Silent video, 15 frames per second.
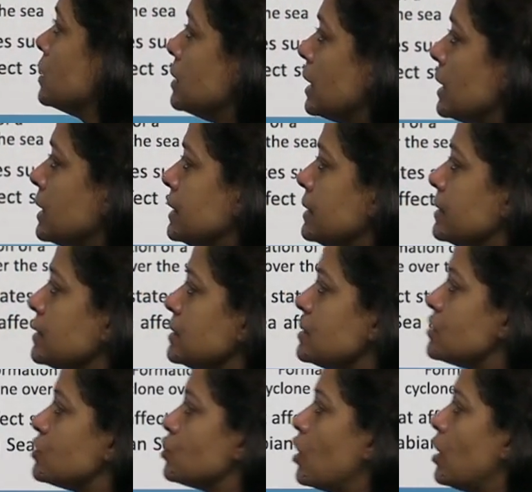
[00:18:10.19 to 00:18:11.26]
They are
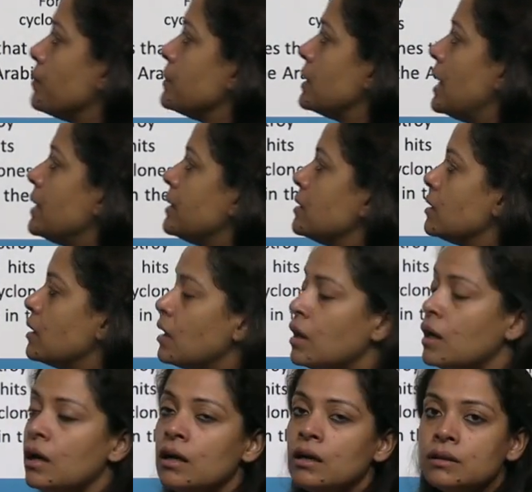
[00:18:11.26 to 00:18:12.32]
intense storms
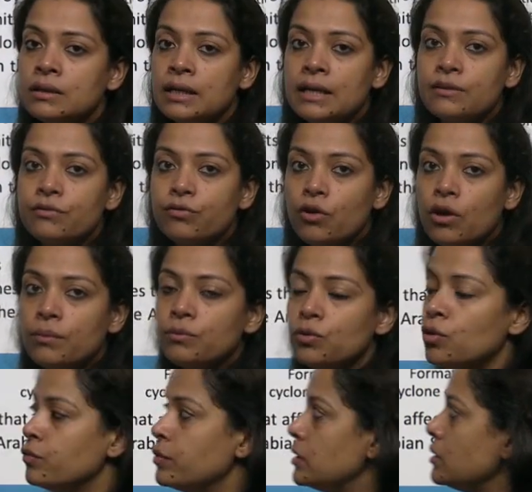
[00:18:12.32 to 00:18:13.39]
that form
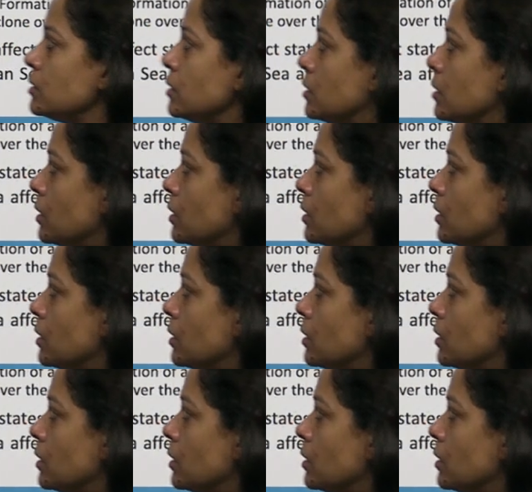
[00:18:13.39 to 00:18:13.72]
over